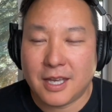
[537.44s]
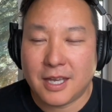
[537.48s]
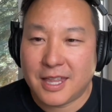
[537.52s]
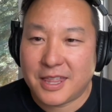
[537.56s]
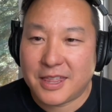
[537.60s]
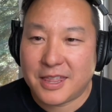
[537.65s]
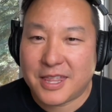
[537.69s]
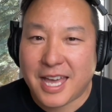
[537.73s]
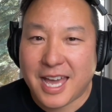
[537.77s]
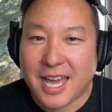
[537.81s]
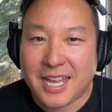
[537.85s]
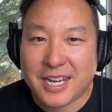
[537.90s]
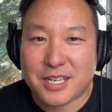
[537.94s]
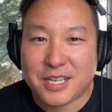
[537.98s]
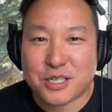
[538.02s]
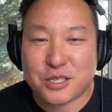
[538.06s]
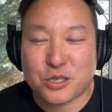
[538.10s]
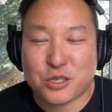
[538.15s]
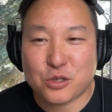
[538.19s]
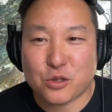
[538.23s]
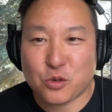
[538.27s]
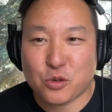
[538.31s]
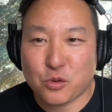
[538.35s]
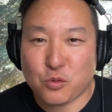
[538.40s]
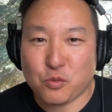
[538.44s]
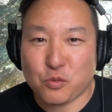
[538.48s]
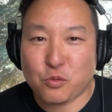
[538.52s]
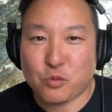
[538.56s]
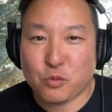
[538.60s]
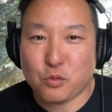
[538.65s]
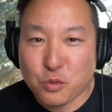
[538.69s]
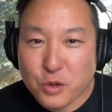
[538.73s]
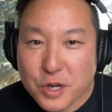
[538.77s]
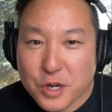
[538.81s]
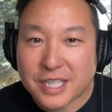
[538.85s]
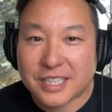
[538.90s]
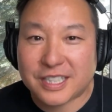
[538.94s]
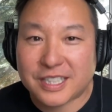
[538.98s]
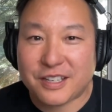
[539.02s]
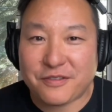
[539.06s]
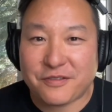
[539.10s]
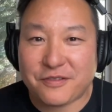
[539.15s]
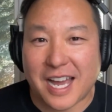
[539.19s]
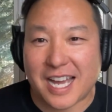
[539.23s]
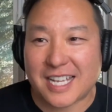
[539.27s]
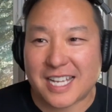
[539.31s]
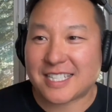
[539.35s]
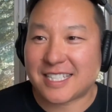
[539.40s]
That is really
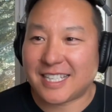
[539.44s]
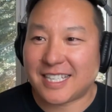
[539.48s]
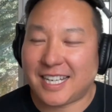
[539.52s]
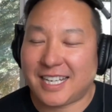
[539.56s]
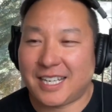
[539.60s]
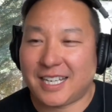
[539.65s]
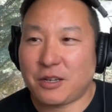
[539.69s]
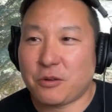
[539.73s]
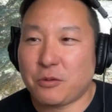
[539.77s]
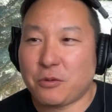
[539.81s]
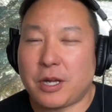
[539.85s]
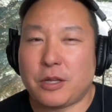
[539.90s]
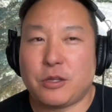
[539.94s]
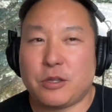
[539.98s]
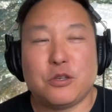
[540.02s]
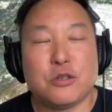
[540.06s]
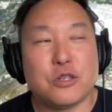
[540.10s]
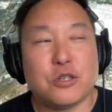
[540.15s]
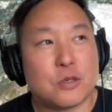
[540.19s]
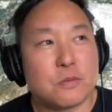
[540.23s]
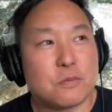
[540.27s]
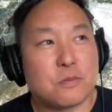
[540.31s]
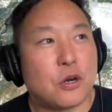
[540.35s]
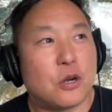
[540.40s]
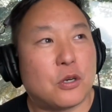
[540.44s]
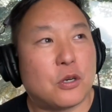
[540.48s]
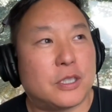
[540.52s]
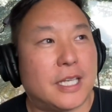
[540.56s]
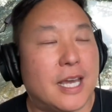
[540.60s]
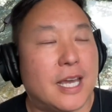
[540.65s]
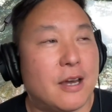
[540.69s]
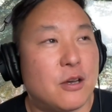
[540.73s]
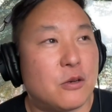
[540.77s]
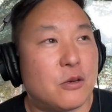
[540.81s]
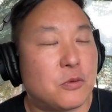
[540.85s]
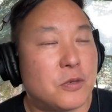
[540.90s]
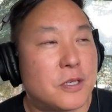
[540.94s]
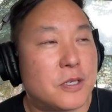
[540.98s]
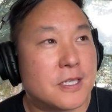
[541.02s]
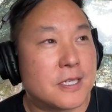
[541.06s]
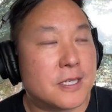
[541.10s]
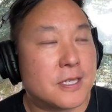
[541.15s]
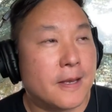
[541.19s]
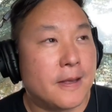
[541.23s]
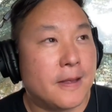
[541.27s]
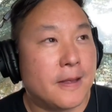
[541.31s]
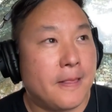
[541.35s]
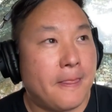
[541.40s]
fascinating. What you just broke down was
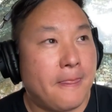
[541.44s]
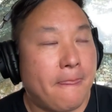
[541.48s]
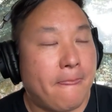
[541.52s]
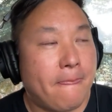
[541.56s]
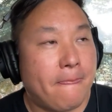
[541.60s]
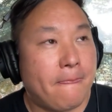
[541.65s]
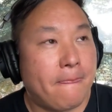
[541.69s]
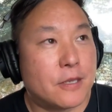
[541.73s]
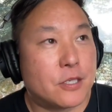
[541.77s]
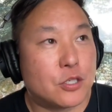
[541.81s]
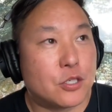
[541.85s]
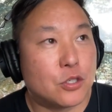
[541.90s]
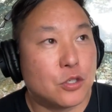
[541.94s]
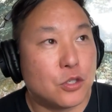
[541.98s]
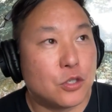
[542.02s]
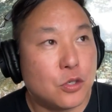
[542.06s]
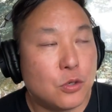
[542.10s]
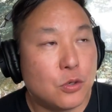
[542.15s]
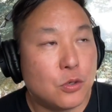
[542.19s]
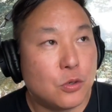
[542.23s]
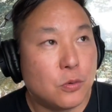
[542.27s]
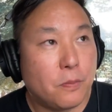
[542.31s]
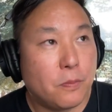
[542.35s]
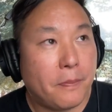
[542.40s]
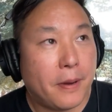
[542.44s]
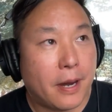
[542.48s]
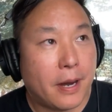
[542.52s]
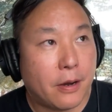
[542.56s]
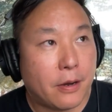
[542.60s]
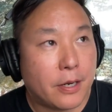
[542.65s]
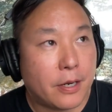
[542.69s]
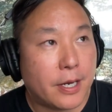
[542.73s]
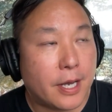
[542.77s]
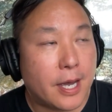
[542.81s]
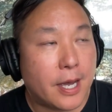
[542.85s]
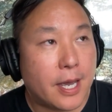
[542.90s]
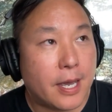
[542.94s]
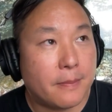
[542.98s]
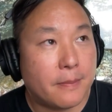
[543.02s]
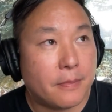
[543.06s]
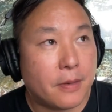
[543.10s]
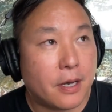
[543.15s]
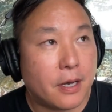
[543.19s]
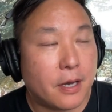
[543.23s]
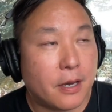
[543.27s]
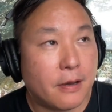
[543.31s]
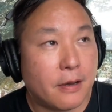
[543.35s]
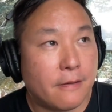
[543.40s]
this new paradigm
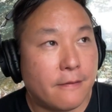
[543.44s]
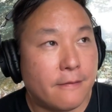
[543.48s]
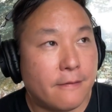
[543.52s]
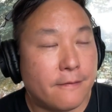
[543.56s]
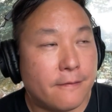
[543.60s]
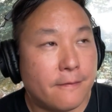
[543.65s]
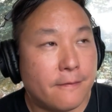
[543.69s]
of,